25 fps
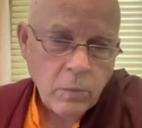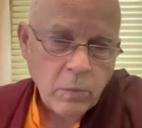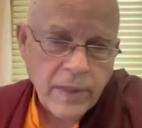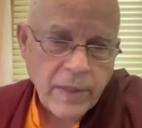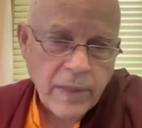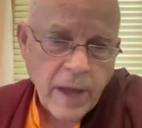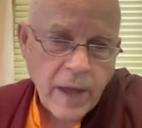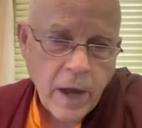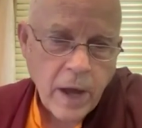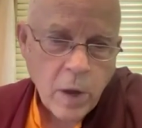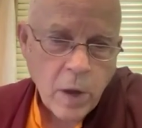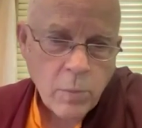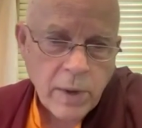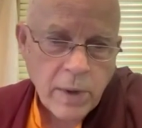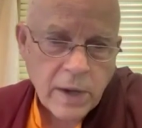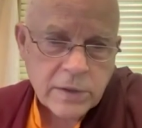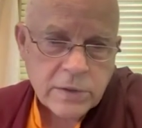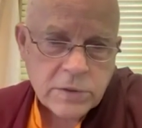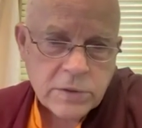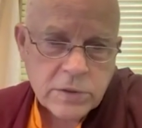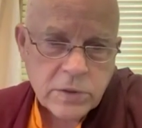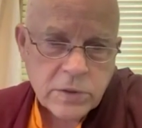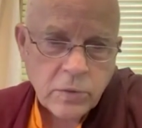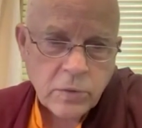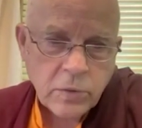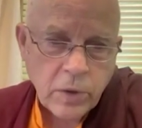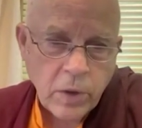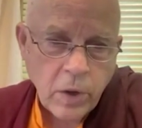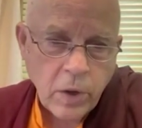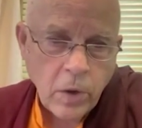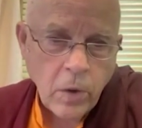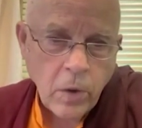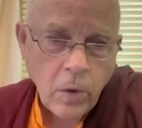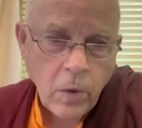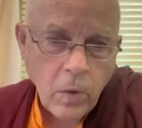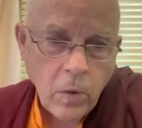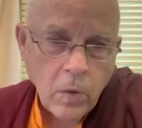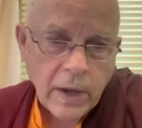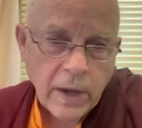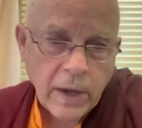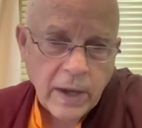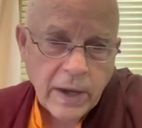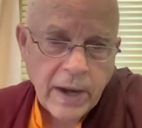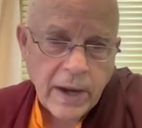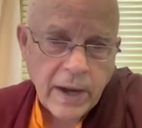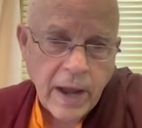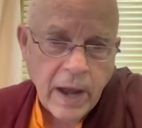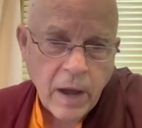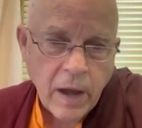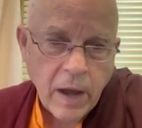with how much you know
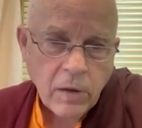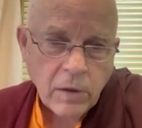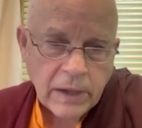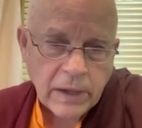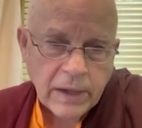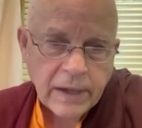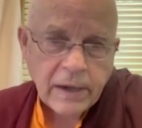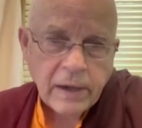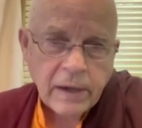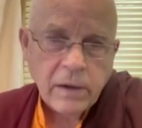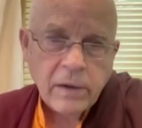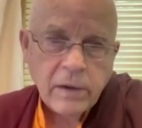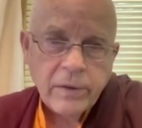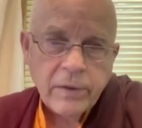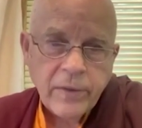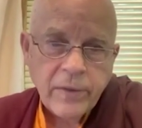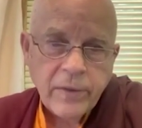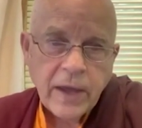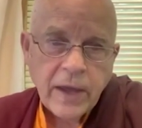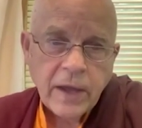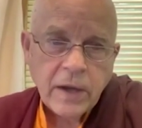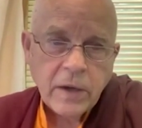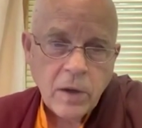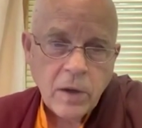and how little they